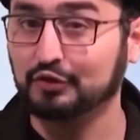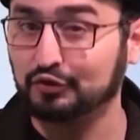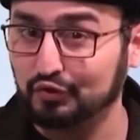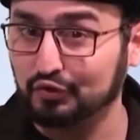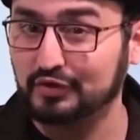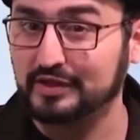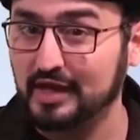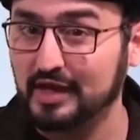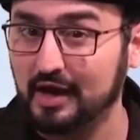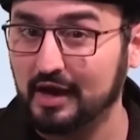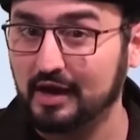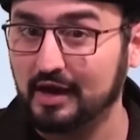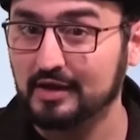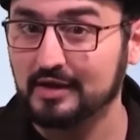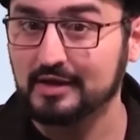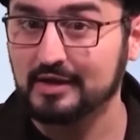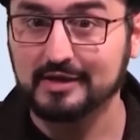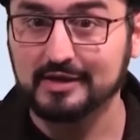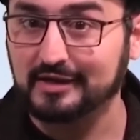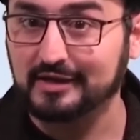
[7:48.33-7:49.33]
are not
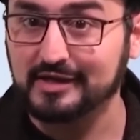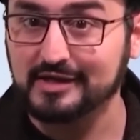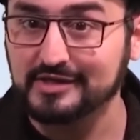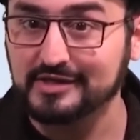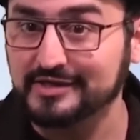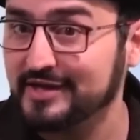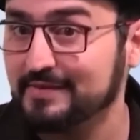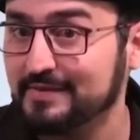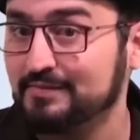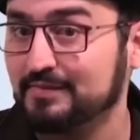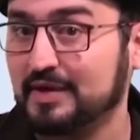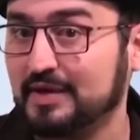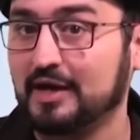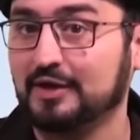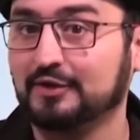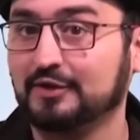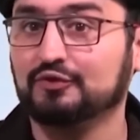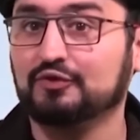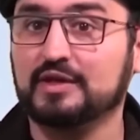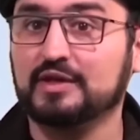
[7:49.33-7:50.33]
practically divisible,
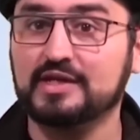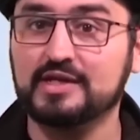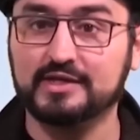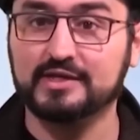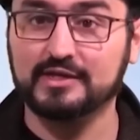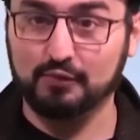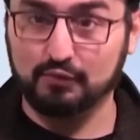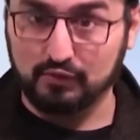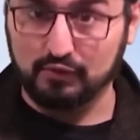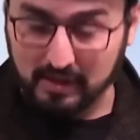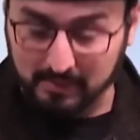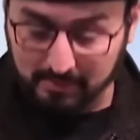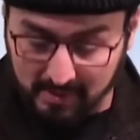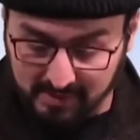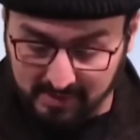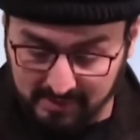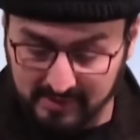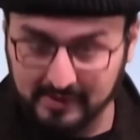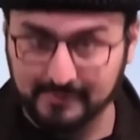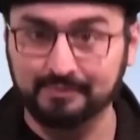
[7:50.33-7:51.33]
and their
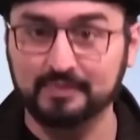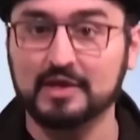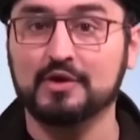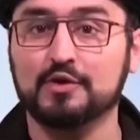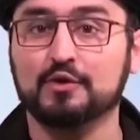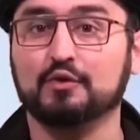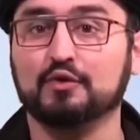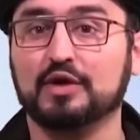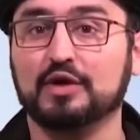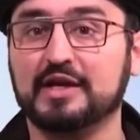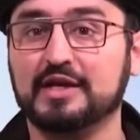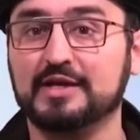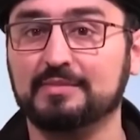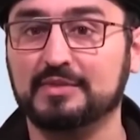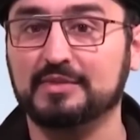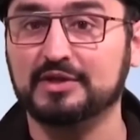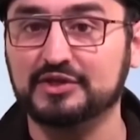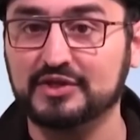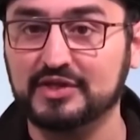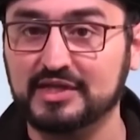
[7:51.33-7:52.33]
remedies, rather than
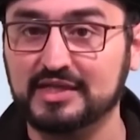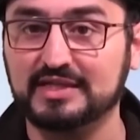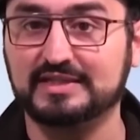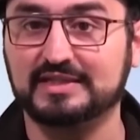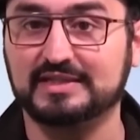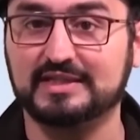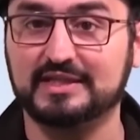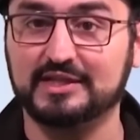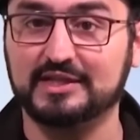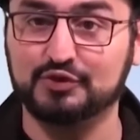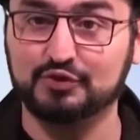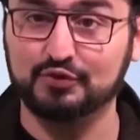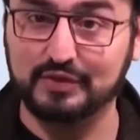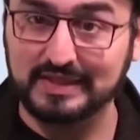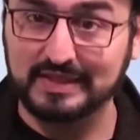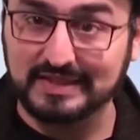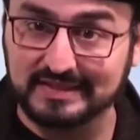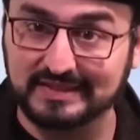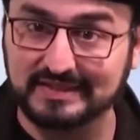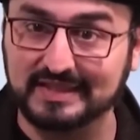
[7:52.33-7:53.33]
resolving the issue,
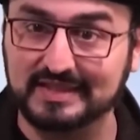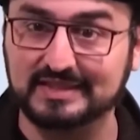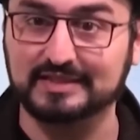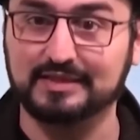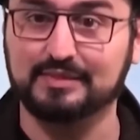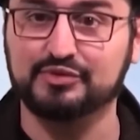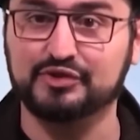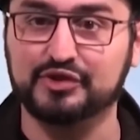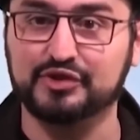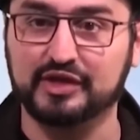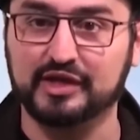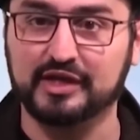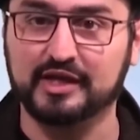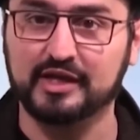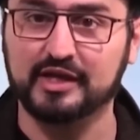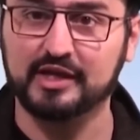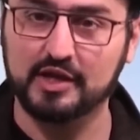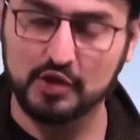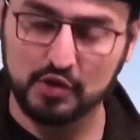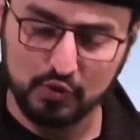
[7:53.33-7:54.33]
undermine the
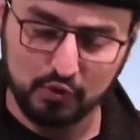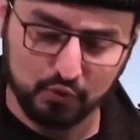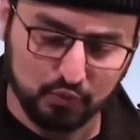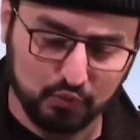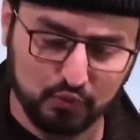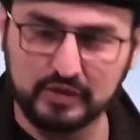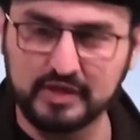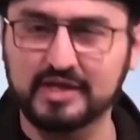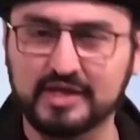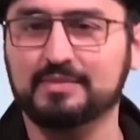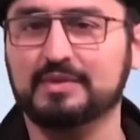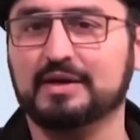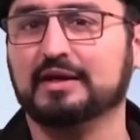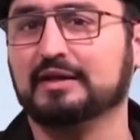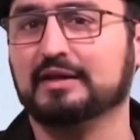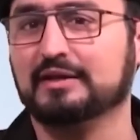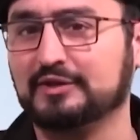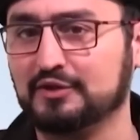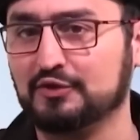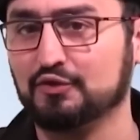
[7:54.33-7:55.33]
integrity of the
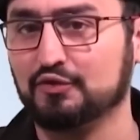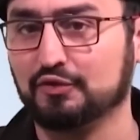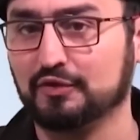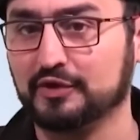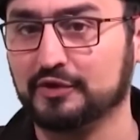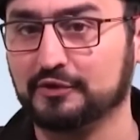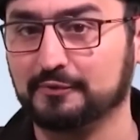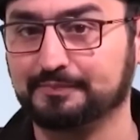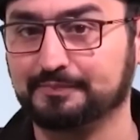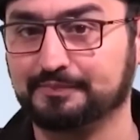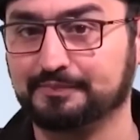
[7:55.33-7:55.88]
original divine